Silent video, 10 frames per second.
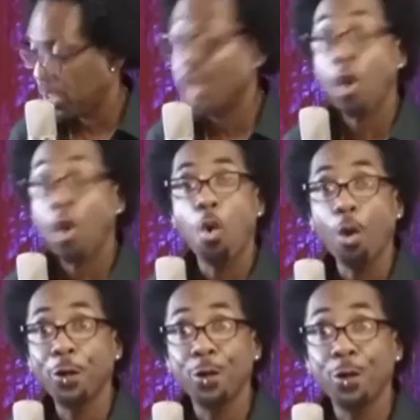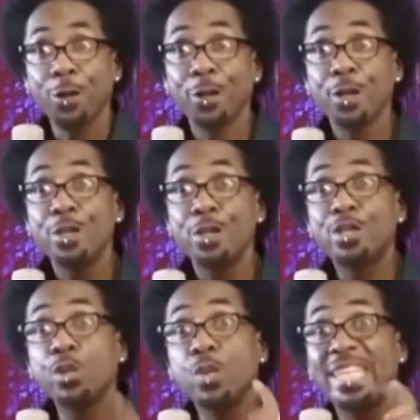in order
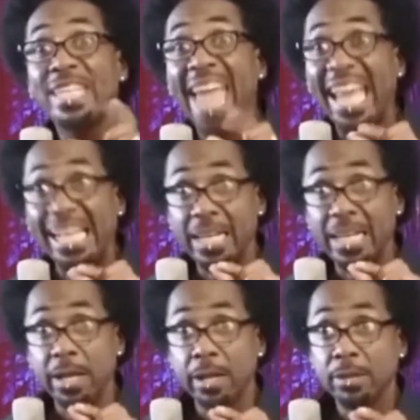to gain.